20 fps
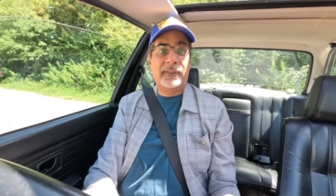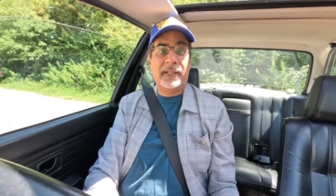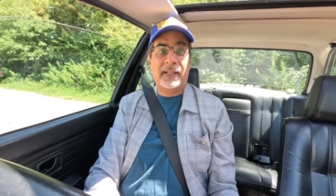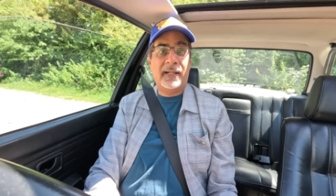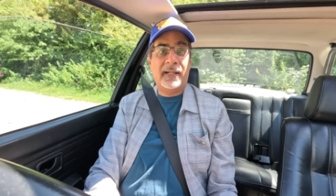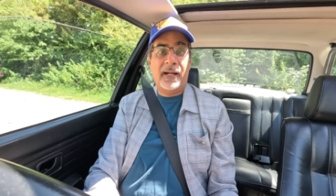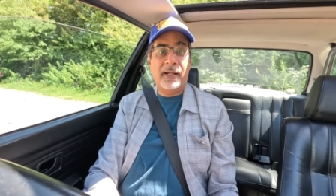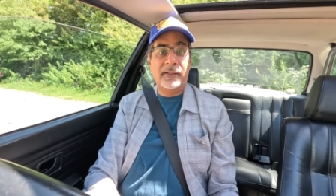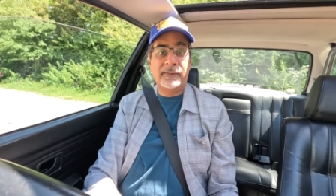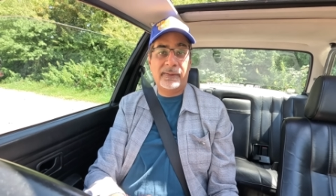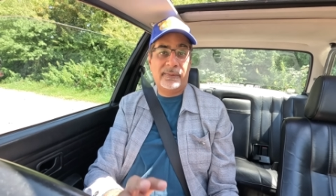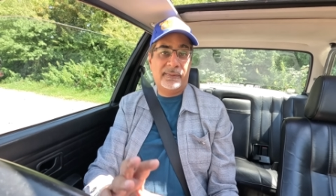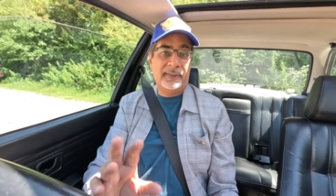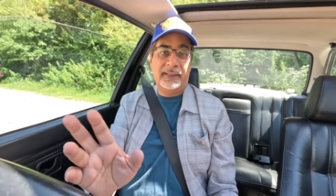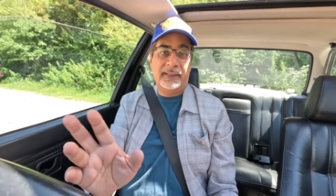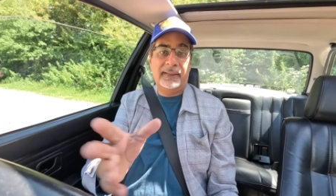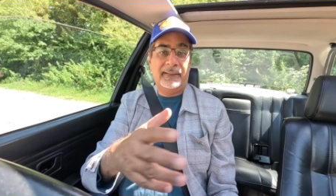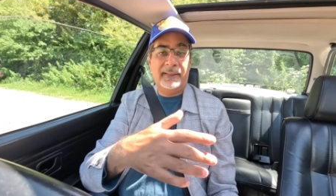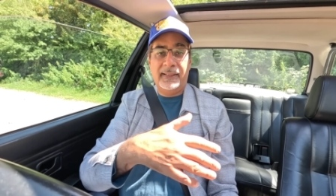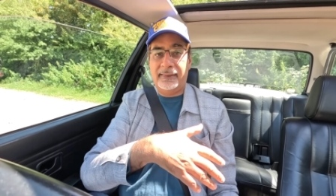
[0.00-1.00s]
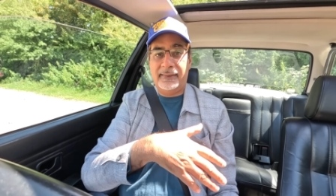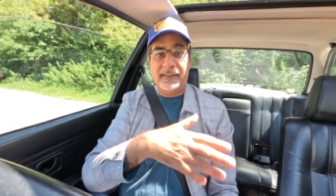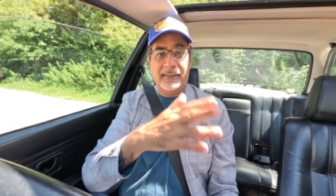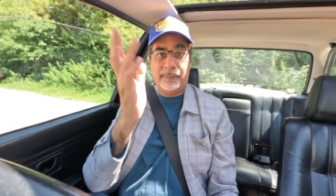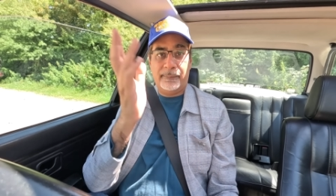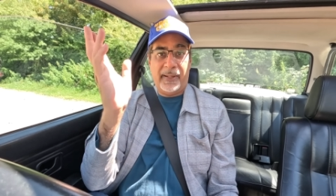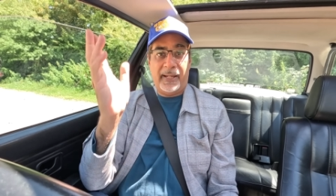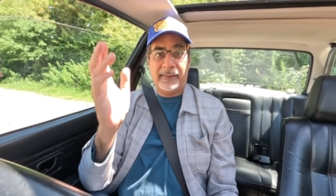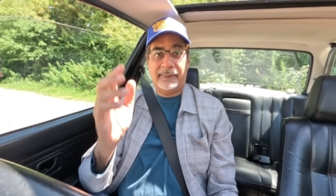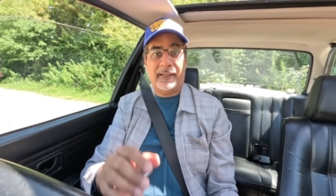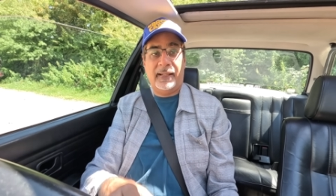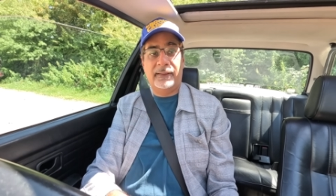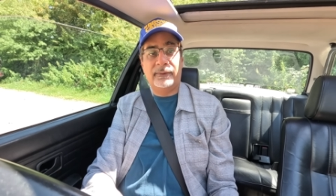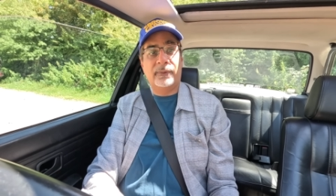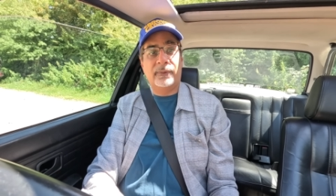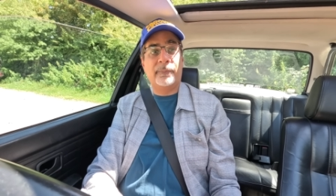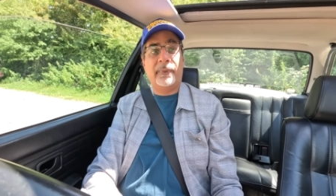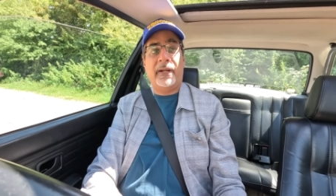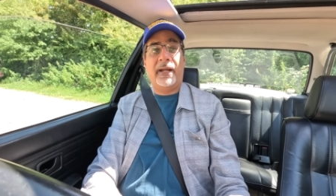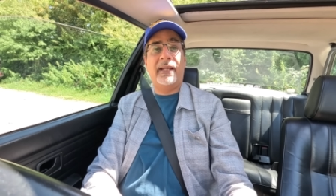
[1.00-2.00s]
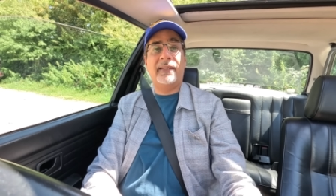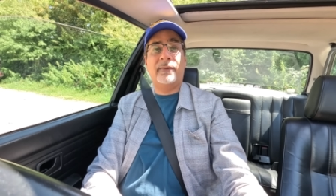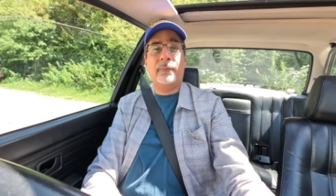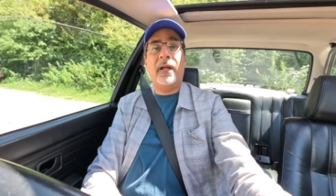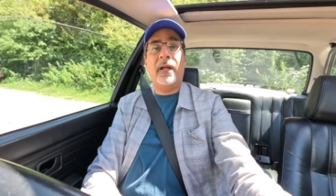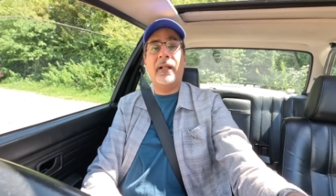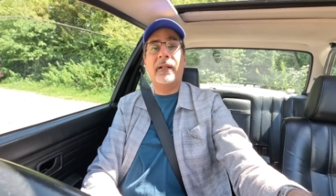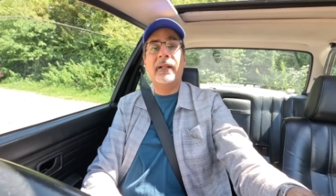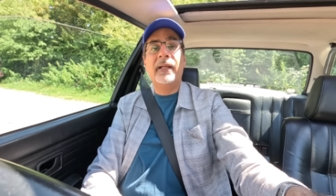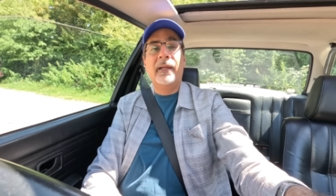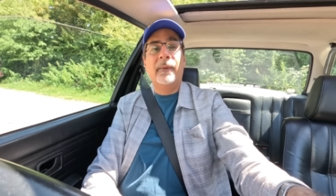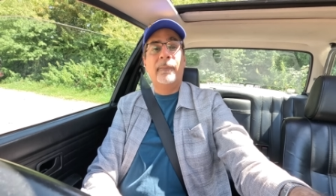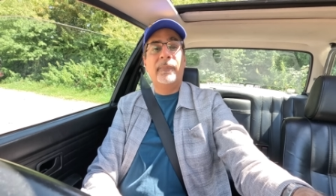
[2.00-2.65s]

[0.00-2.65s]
UK car industry can kiss its backside goodbye as well.